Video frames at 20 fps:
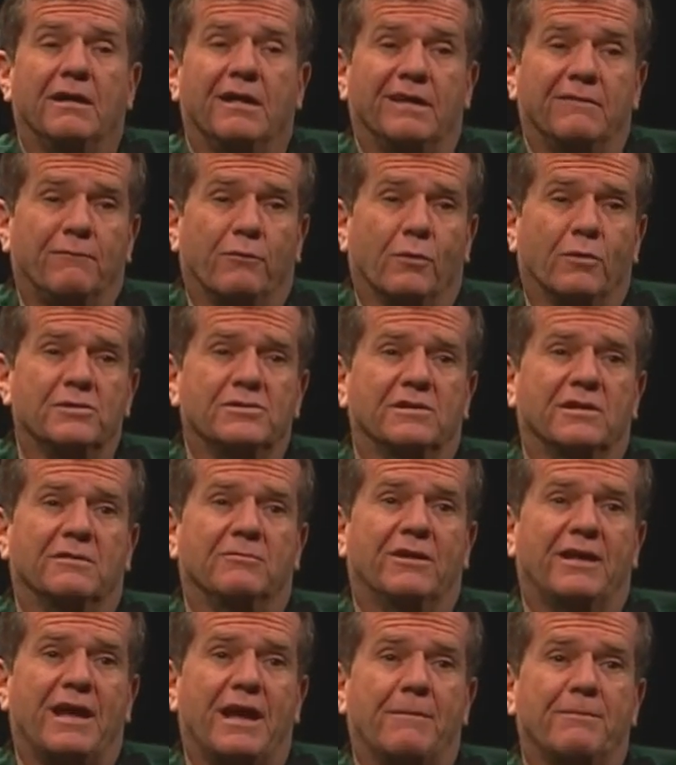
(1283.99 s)

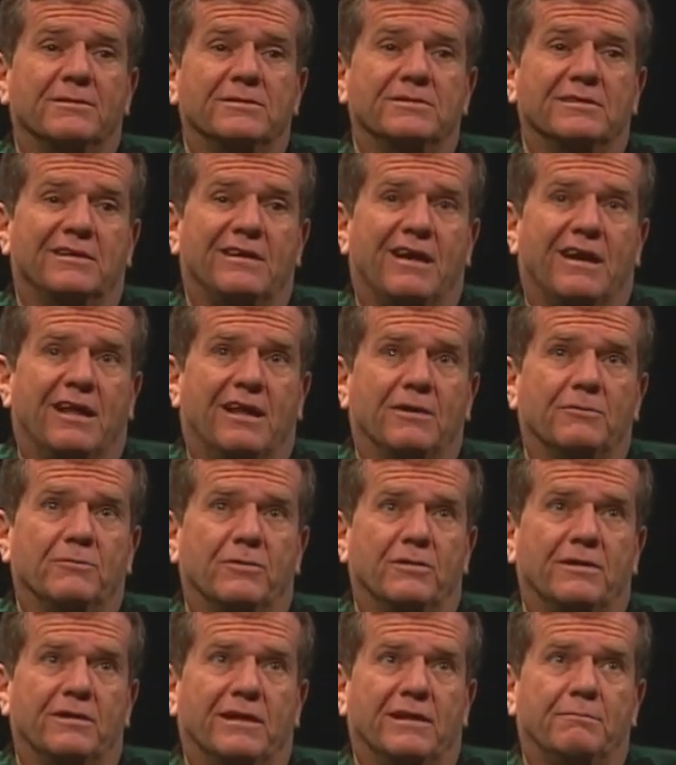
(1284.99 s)
Unfortunately, what happens in
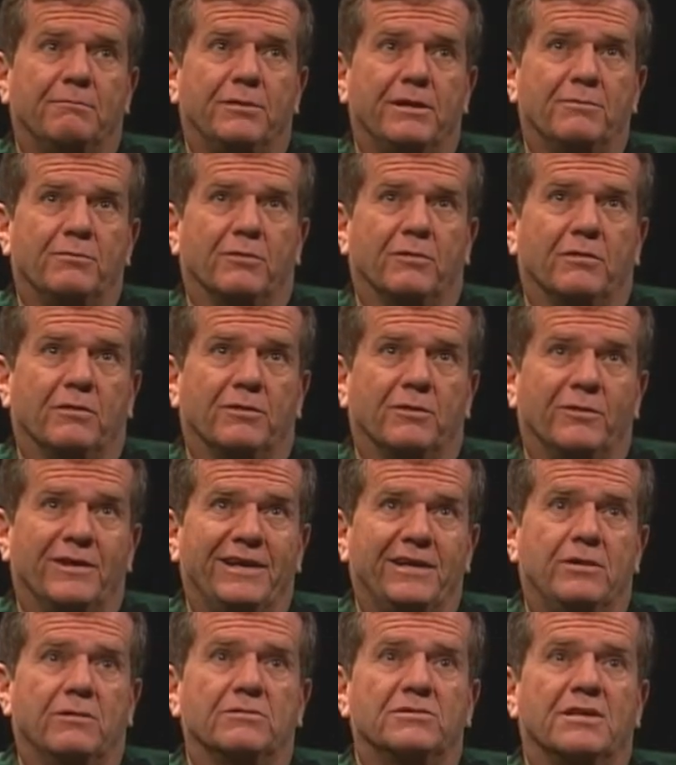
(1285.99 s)
Hollywood and people their
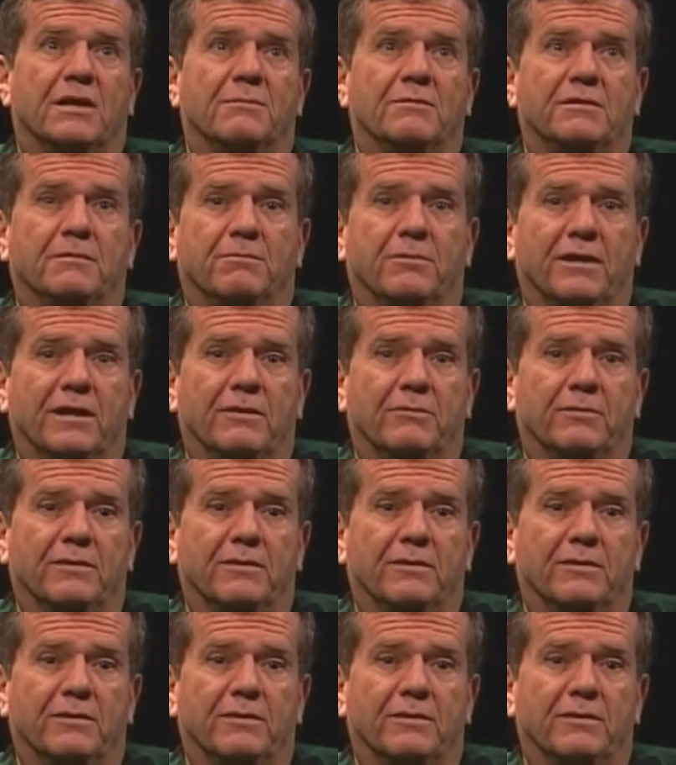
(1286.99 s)
egos come into play